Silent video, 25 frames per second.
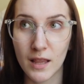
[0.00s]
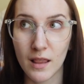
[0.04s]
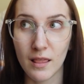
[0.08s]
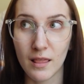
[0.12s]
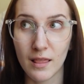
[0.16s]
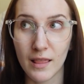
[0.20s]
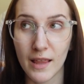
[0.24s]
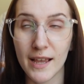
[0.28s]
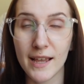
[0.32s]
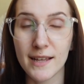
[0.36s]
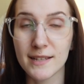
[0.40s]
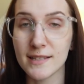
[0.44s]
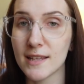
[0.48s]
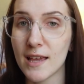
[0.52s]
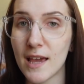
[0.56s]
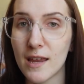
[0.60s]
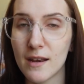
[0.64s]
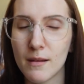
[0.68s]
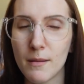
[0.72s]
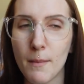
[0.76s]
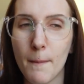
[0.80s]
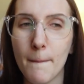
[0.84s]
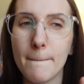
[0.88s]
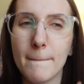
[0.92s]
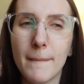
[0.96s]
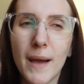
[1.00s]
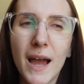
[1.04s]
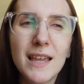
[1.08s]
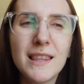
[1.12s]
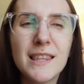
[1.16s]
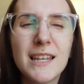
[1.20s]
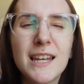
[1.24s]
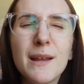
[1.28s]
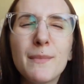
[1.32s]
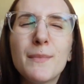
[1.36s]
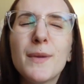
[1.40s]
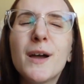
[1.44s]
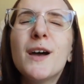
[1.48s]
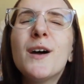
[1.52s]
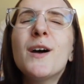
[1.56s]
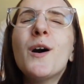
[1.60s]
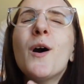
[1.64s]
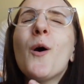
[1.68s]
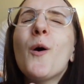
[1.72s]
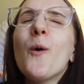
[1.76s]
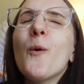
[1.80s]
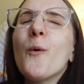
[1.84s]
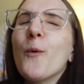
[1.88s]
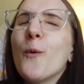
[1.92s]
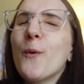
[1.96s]
Like I said, mine that I'm
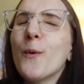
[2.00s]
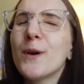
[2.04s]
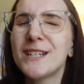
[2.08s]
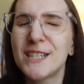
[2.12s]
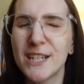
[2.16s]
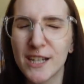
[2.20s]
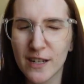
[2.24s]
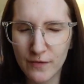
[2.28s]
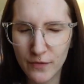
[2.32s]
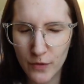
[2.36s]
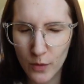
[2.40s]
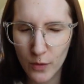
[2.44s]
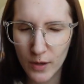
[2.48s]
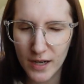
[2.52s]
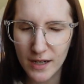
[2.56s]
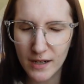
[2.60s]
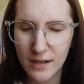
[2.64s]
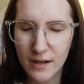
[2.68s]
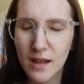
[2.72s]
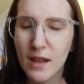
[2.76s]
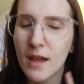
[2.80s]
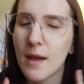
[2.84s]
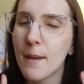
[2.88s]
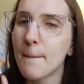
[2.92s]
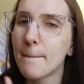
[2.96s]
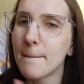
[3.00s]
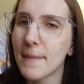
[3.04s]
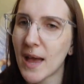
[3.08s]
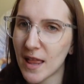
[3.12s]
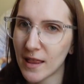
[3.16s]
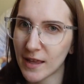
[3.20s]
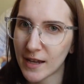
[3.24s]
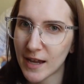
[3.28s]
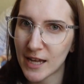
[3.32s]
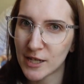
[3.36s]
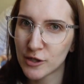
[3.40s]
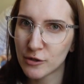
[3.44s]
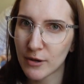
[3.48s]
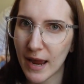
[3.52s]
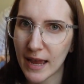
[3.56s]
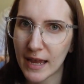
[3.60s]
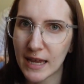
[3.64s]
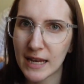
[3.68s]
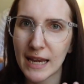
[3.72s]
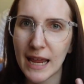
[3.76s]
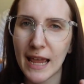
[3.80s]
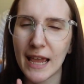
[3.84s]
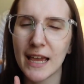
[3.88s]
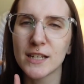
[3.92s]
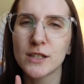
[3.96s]
wishing for, Malachi
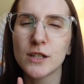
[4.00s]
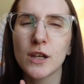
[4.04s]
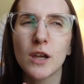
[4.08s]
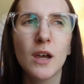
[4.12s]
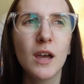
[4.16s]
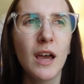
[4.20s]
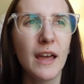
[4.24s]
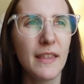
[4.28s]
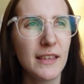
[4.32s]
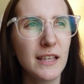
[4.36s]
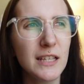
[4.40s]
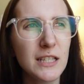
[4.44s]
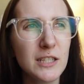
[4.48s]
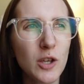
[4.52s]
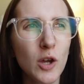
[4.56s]
Dragon, and I think it's